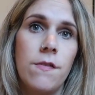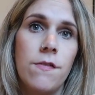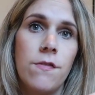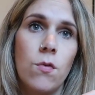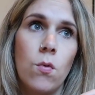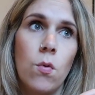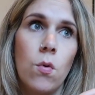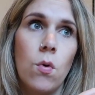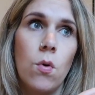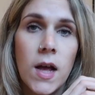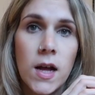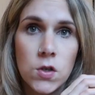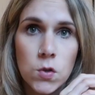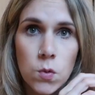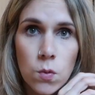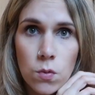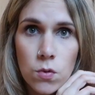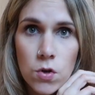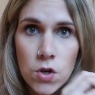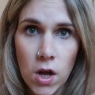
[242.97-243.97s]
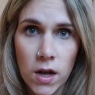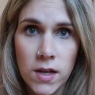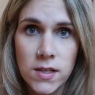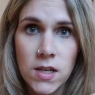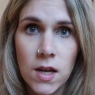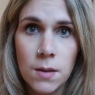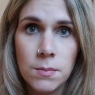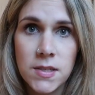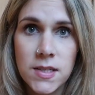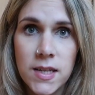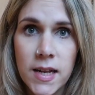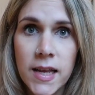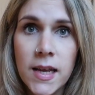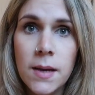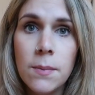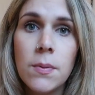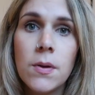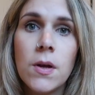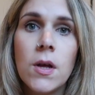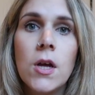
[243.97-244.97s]
for the actual nighttime
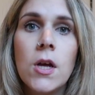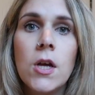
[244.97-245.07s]
sleep.